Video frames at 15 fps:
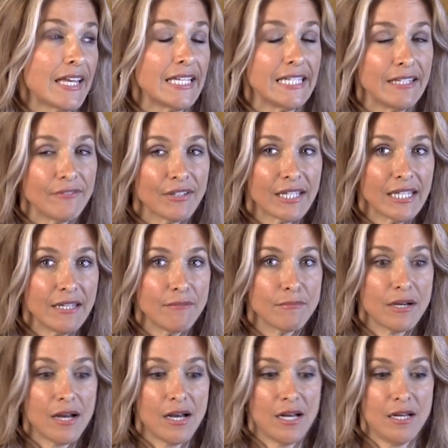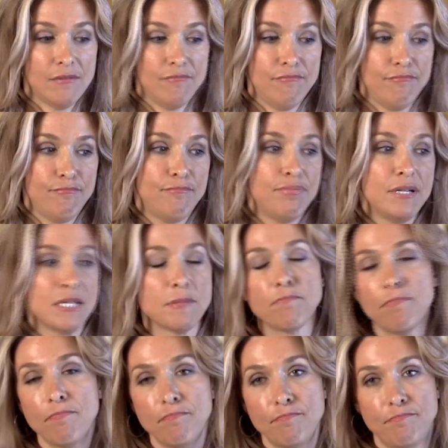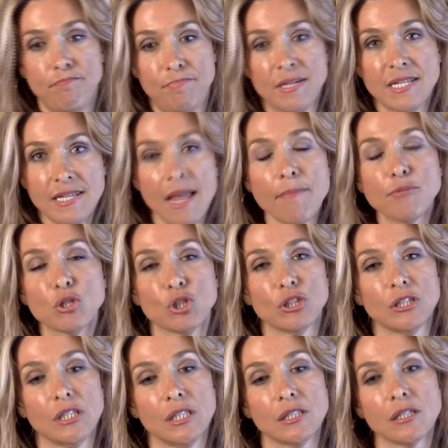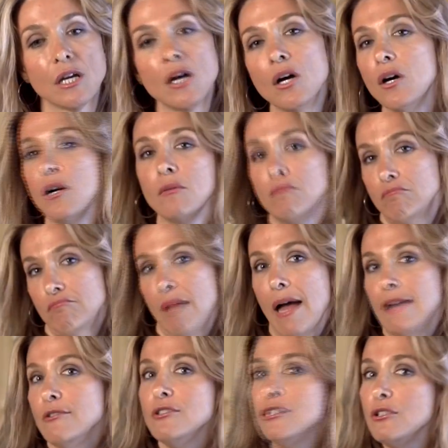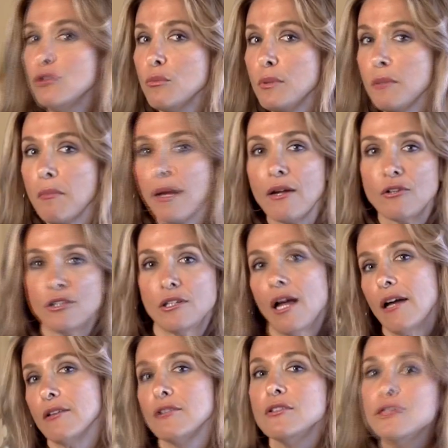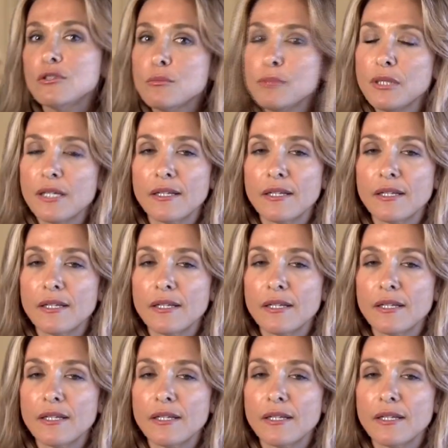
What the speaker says: giving him a perception that I don't need to be married, I don't need to be